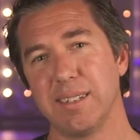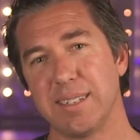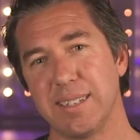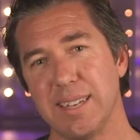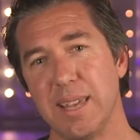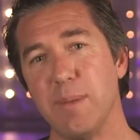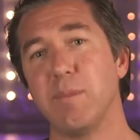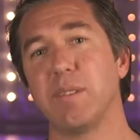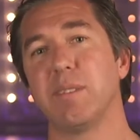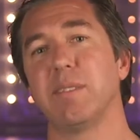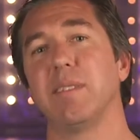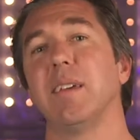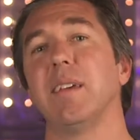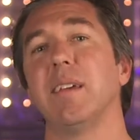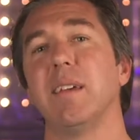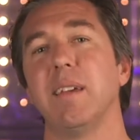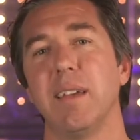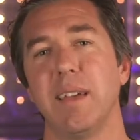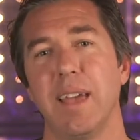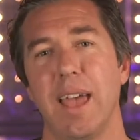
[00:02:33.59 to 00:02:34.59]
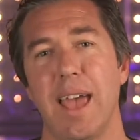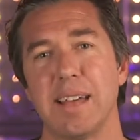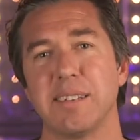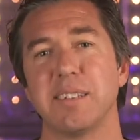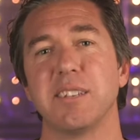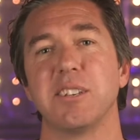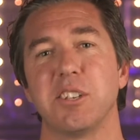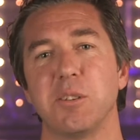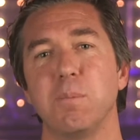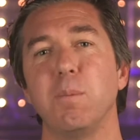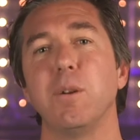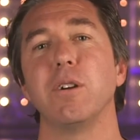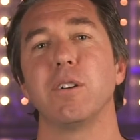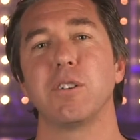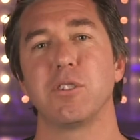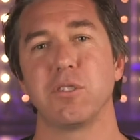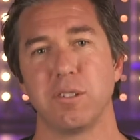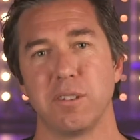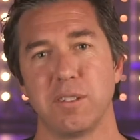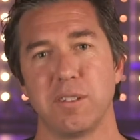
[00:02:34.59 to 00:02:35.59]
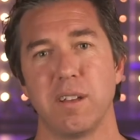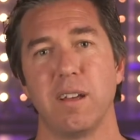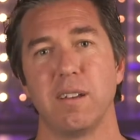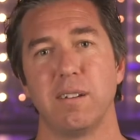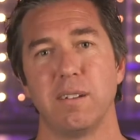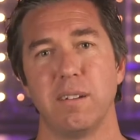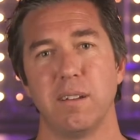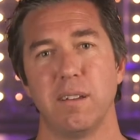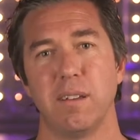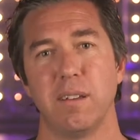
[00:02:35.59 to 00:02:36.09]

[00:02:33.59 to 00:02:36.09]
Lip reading: Timothy as his spiritual son.